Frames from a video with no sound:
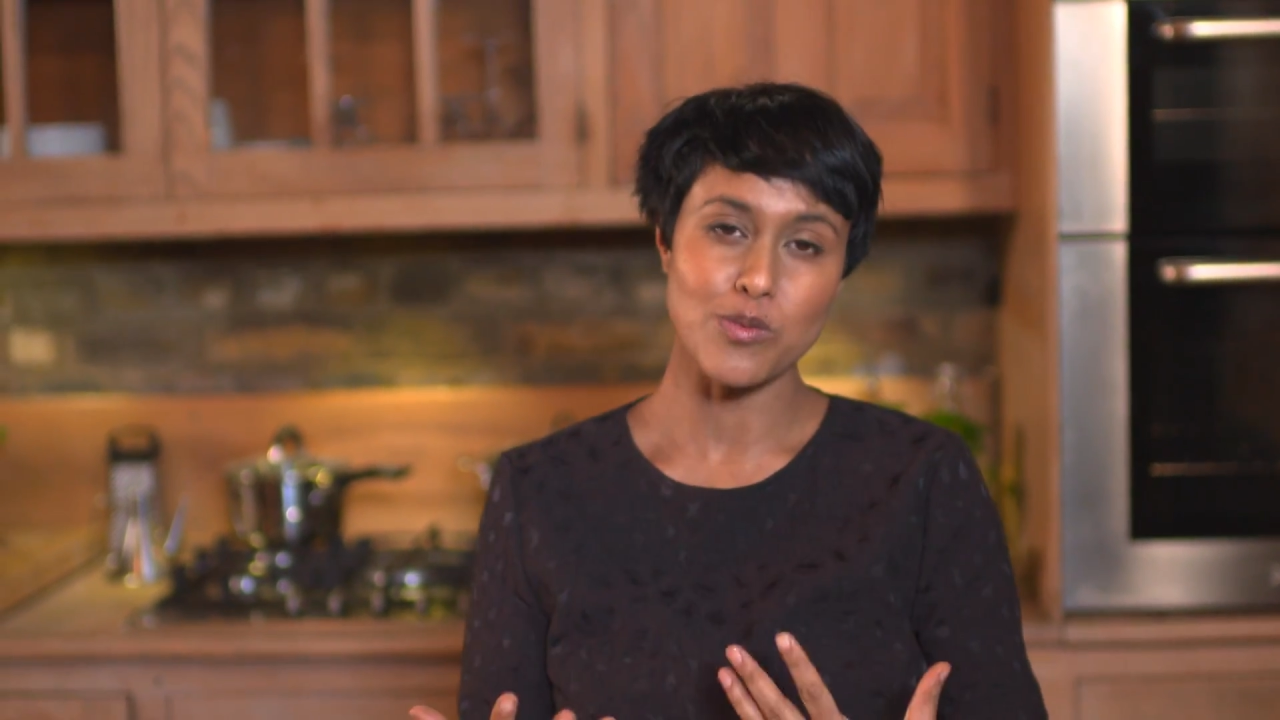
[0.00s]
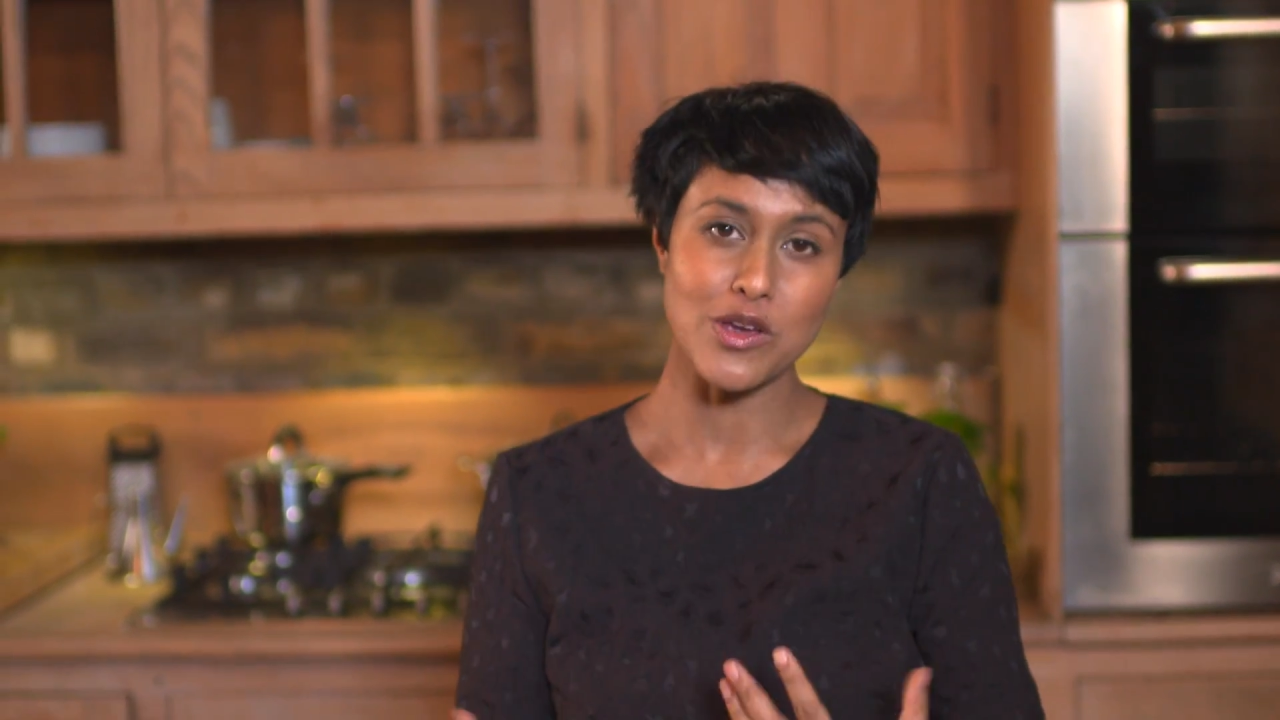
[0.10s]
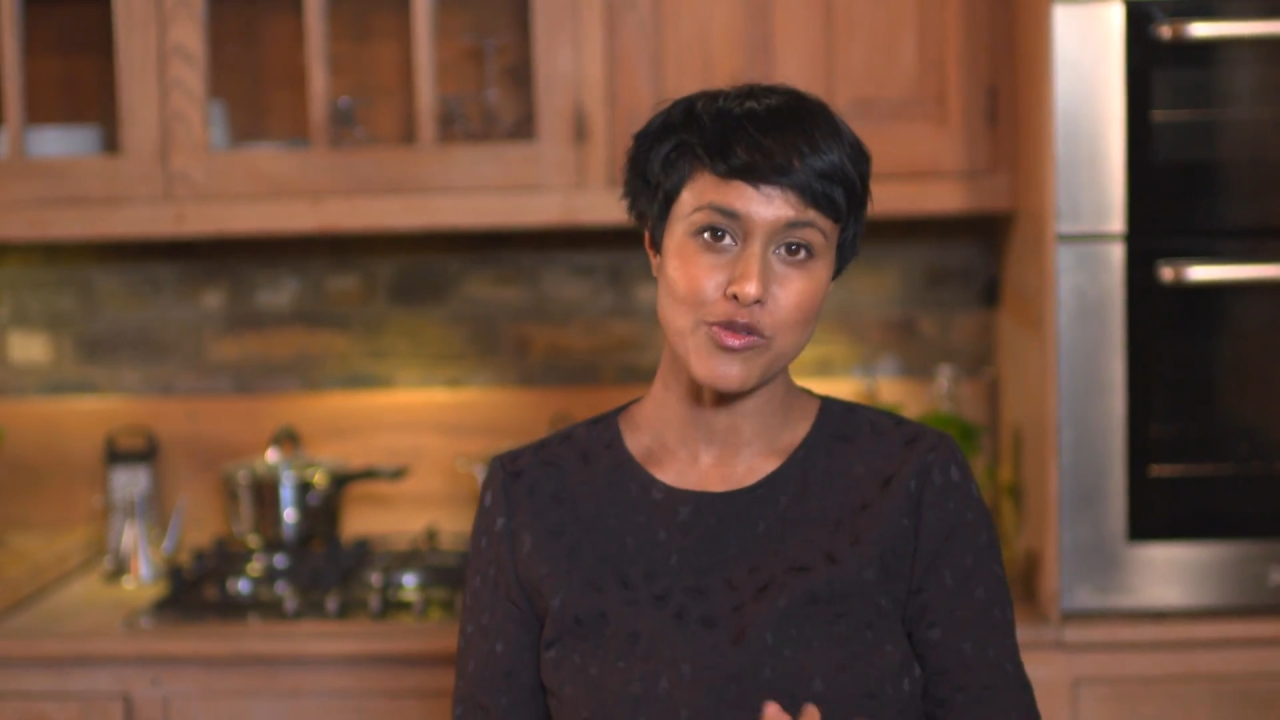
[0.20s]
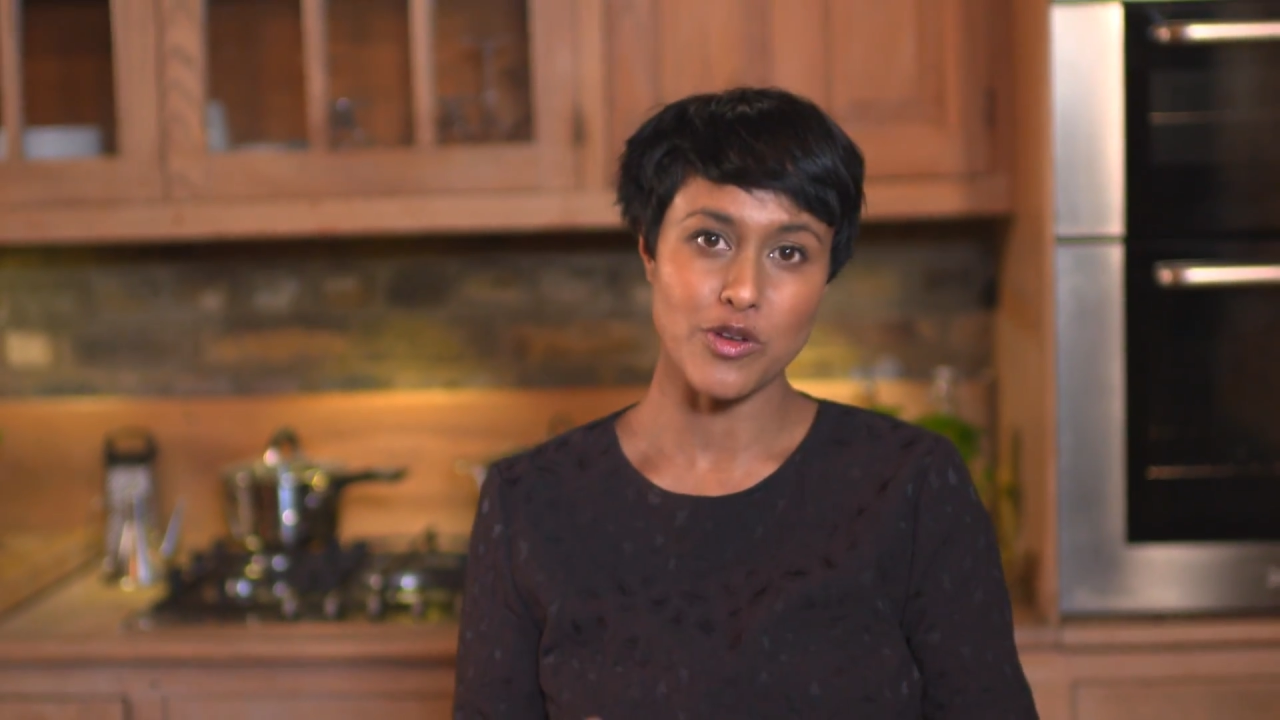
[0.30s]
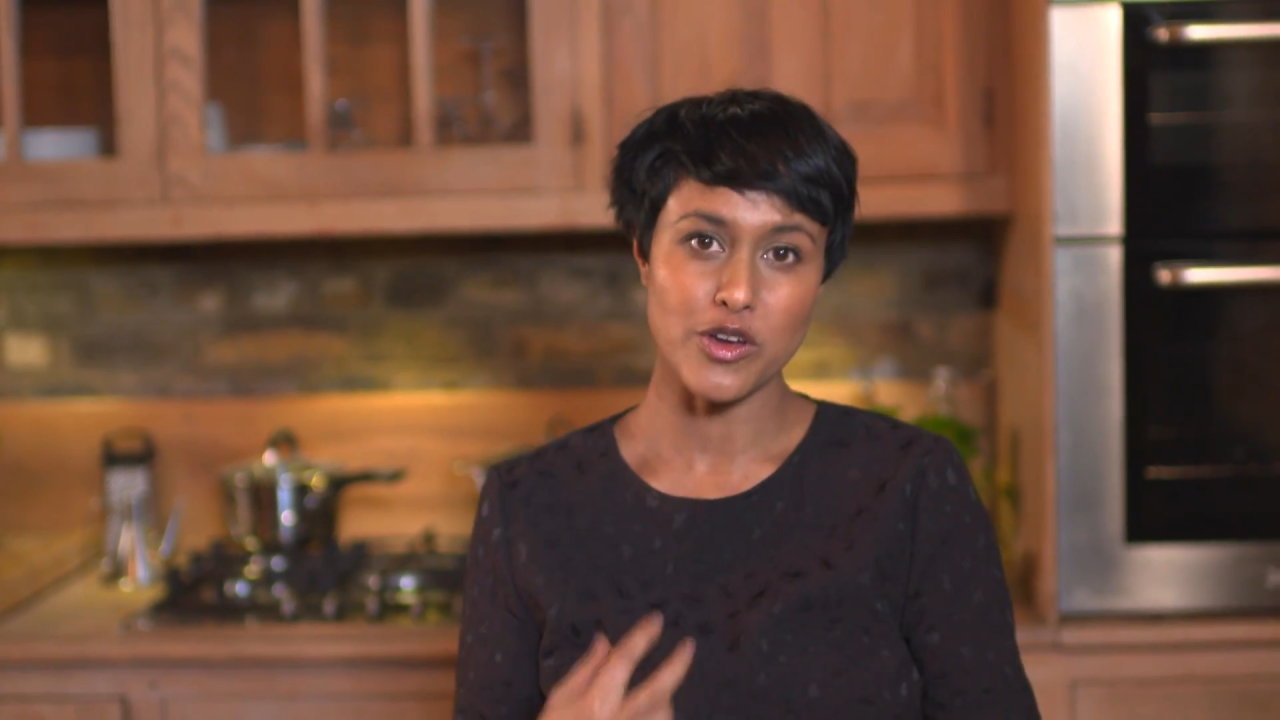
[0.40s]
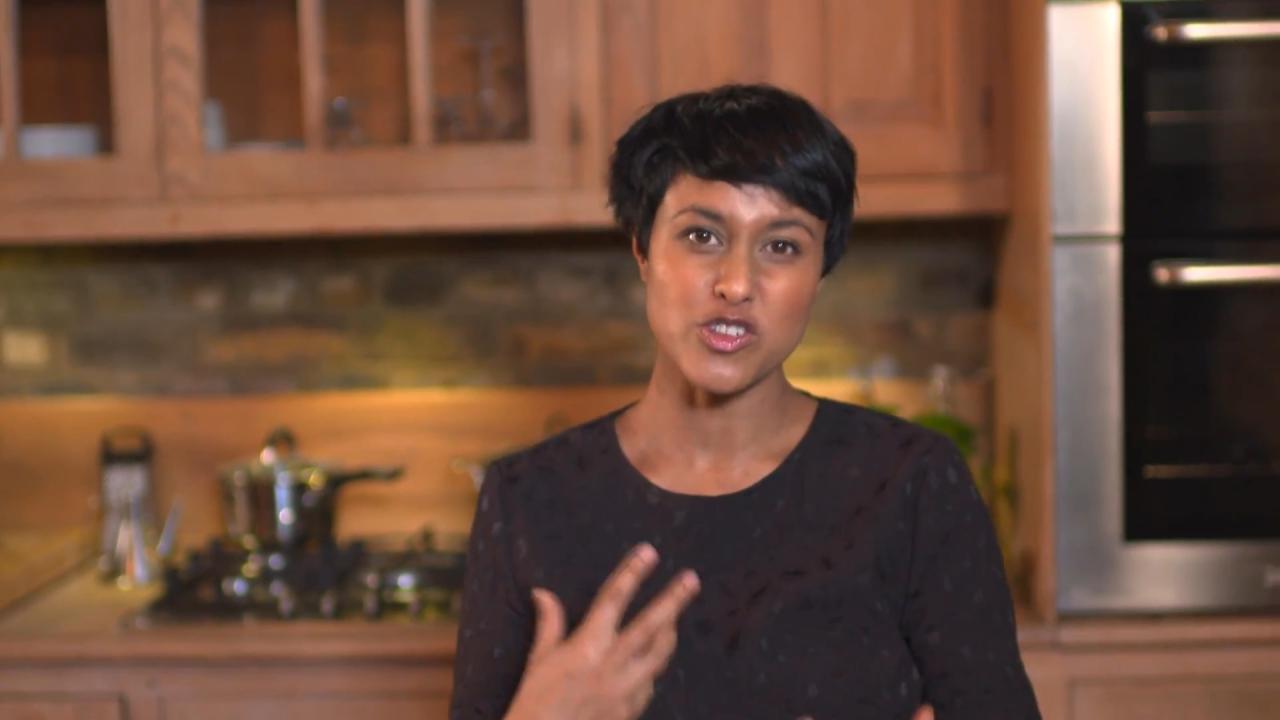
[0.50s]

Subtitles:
meat from going